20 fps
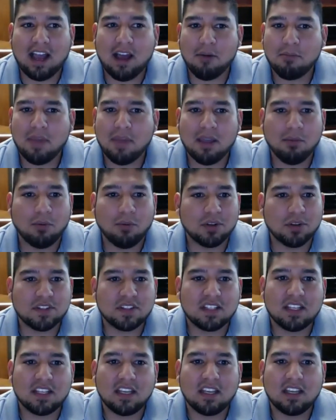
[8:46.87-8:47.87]
I'm able to
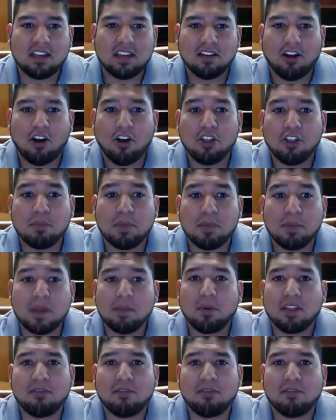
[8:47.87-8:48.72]
see all the people